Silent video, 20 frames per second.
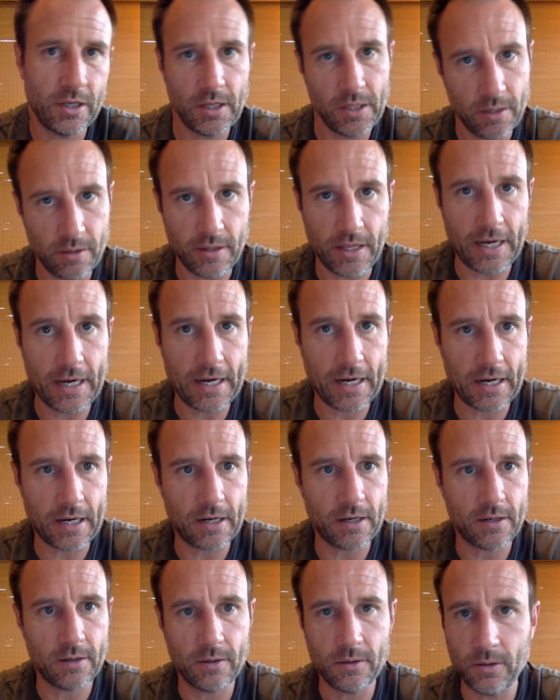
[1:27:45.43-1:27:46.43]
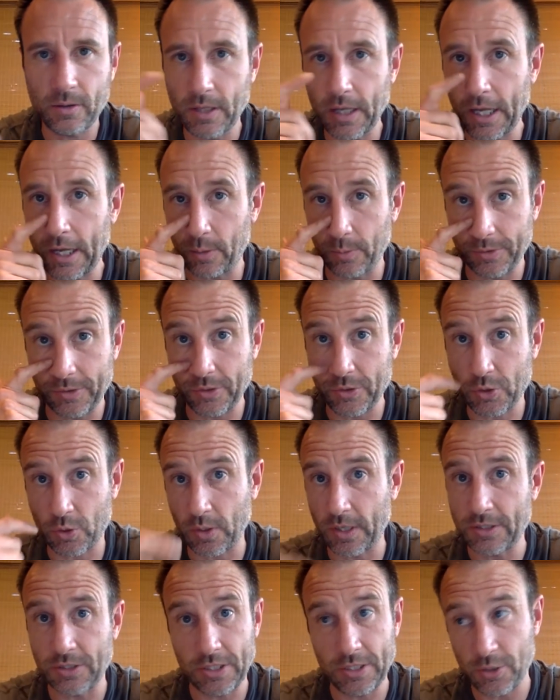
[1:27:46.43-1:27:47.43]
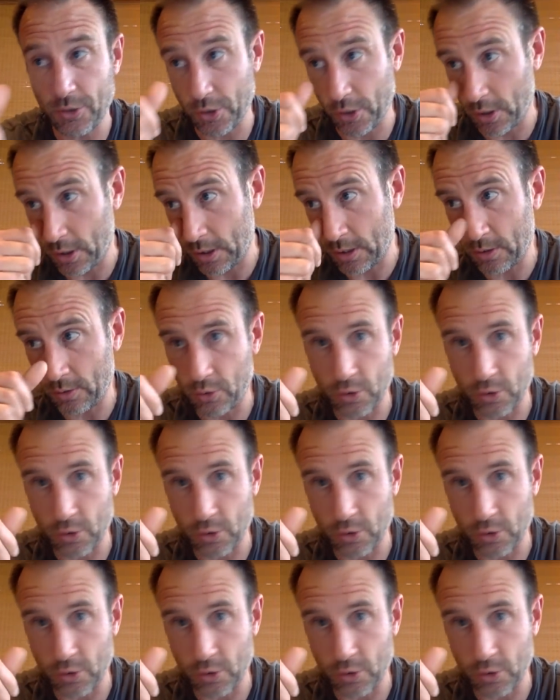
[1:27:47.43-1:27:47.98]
there with this great teacher,